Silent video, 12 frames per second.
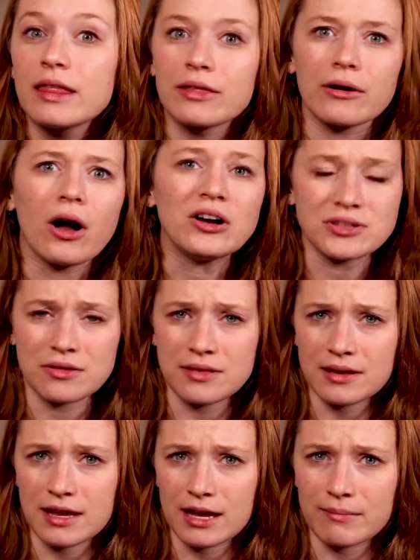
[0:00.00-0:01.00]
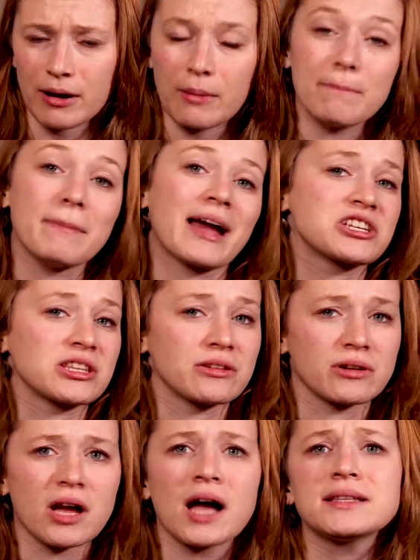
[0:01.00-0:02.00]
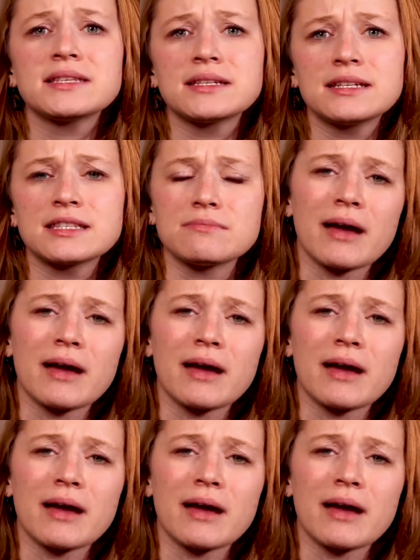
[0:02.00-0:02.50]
they're also thinking about matching their consonants,